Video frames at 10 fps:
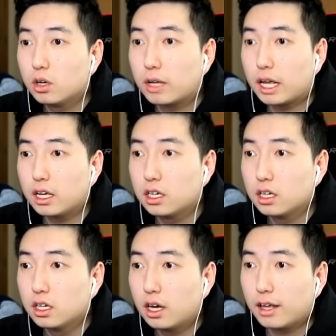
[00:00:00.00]
Okay.
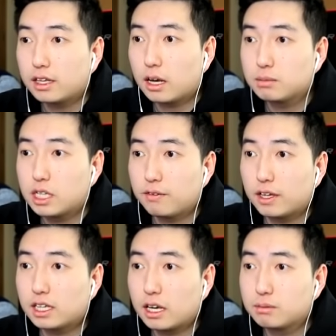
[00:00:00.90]
I think I'm safe.
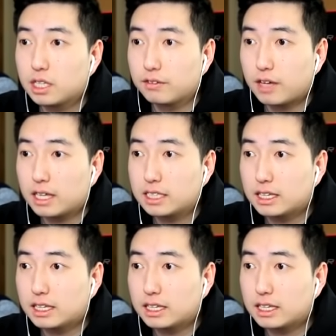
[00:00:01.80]
I think I'm safe, guys.